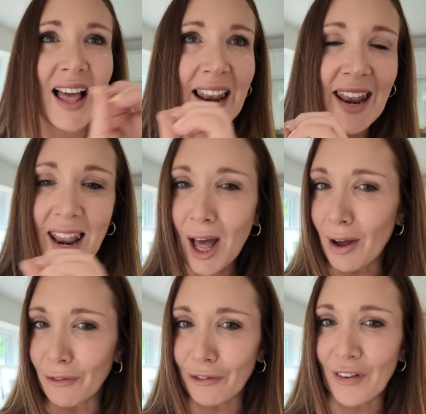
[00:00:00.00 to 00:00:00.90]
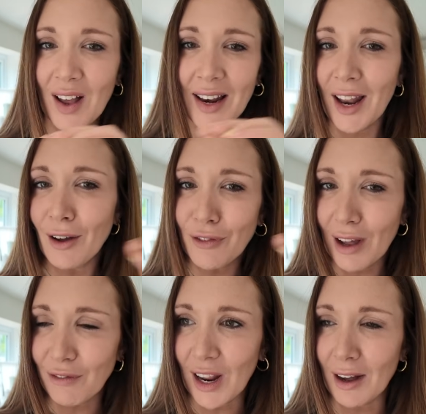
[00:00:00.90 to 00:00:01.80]
love, love,
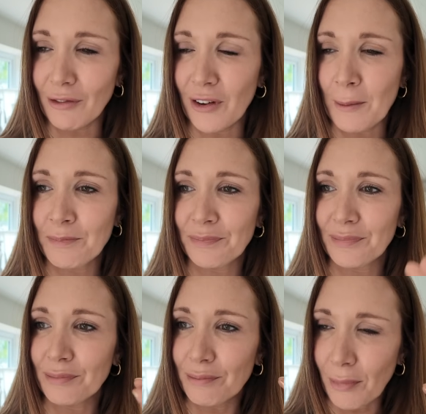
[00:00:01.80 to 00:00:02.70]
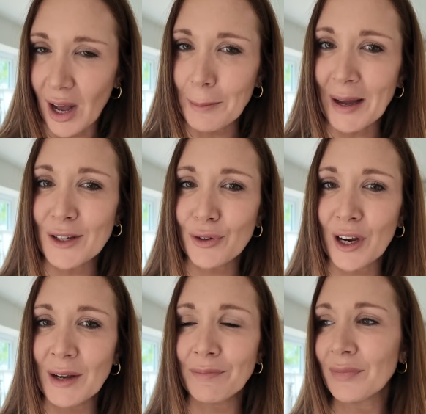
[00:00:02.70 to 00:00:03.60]
love, love. My
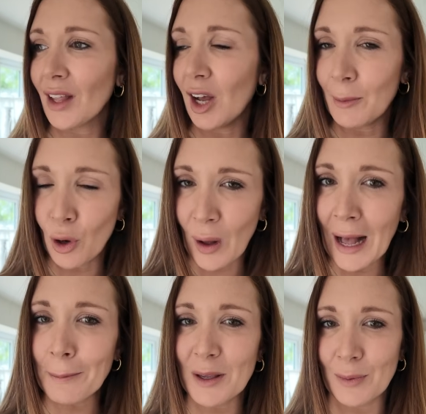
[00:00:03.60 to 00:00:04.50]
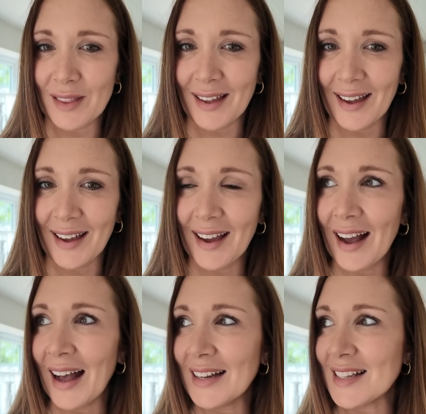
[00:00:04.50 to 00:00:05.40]
bedroom, I'm not happy with it.
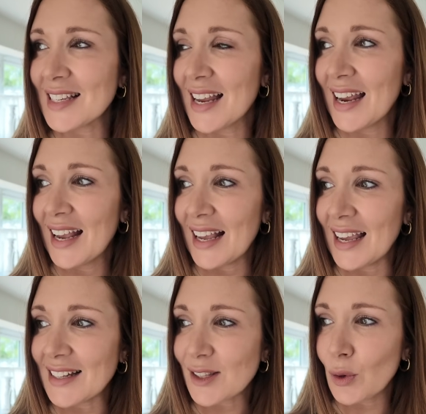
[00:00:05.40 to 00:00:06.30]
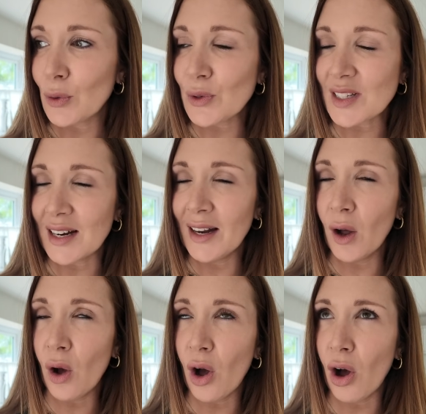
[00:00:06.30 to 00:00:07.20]
And it's caused a
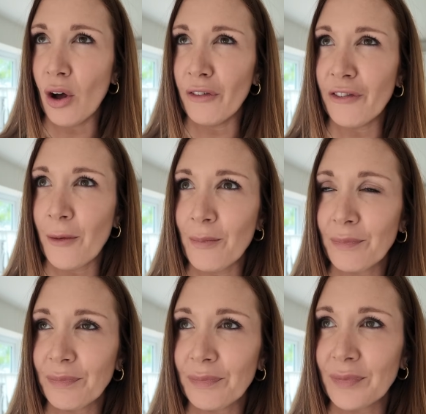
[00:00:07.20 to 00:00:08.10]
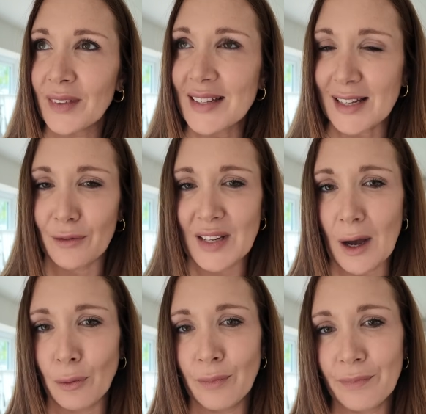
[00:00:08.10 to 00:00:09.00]
lot of
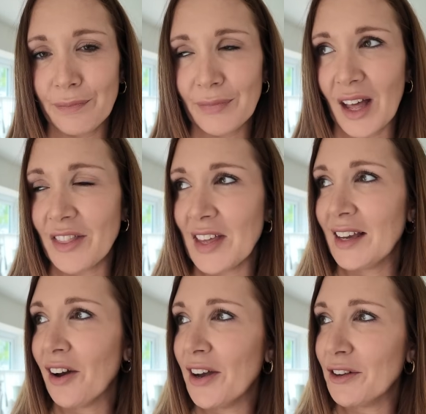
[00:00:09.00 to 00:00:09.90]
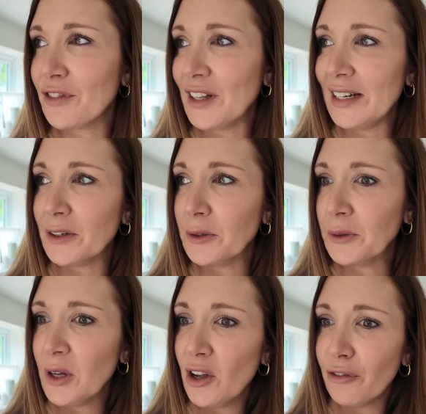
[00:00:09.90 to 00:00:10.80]
self-doubt. I think kind of the
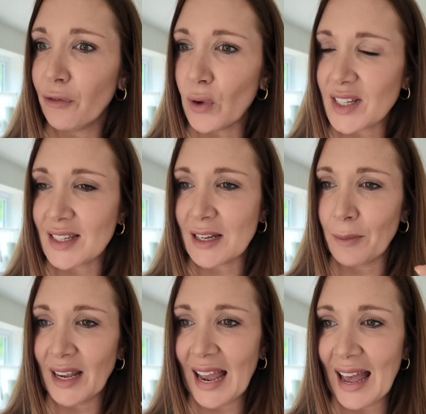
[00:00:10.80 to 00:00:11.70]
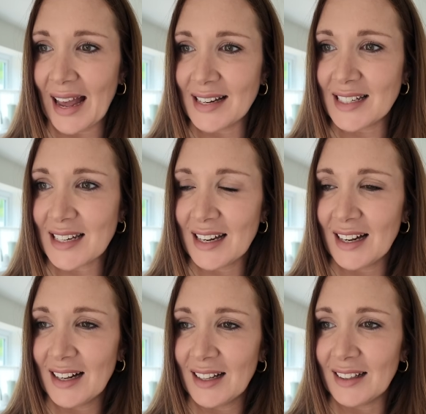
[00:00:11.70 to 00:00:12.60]
little voices in my head
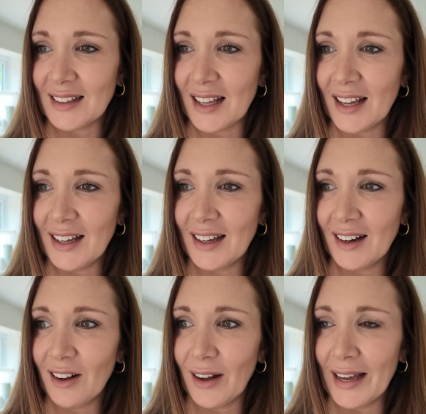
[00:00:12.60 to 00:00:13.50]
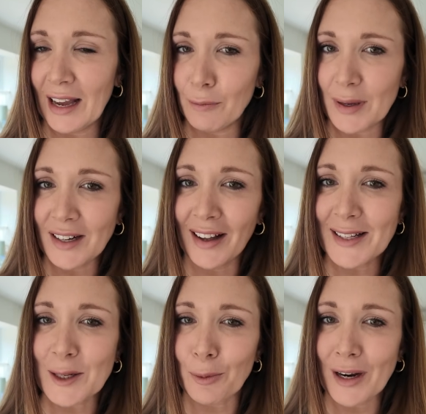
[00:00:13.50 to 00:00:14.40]
that I have been like
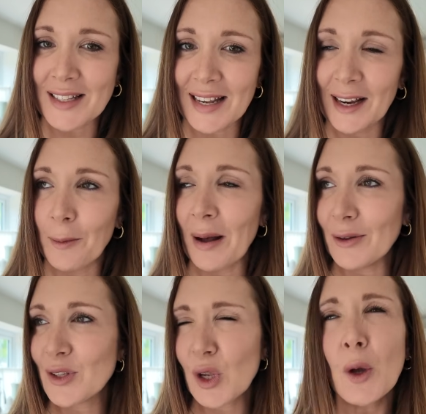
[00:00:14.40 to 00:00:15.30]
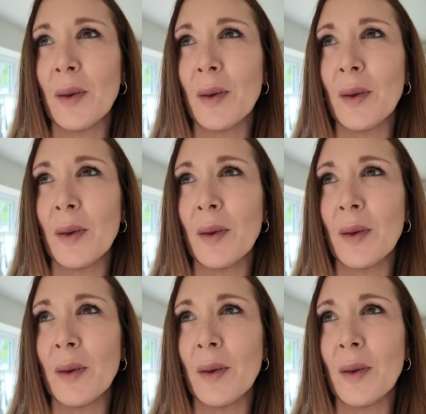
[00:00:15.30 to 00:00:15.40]
suppressing about so